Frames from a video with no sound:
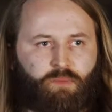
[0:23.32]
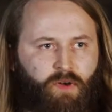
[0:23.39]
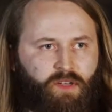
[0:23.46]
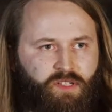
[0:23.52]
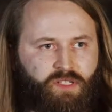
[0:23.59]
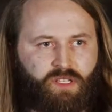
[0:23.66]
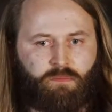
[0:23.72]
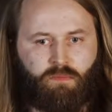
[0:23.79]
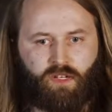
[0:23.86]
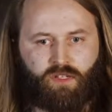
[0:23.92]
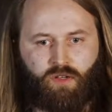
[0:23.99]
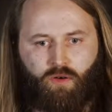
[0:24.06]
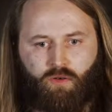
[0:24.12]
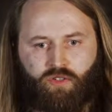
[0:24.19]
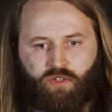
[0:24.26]
it expresses the
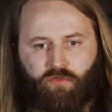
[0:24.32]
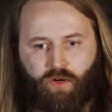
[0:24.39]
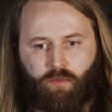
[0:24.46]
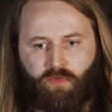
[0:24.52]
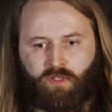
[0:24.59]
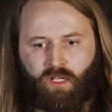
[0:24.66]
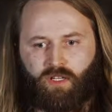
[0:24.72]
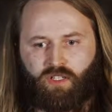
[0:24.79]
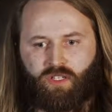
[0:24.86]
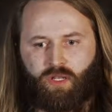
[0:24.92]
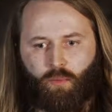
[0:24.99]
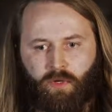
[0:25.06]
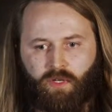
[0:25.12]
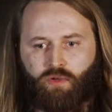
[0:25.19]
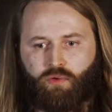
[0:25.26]
mixed culture
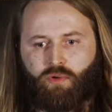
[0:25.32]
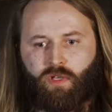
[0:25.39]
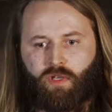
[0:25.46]
fermentation that we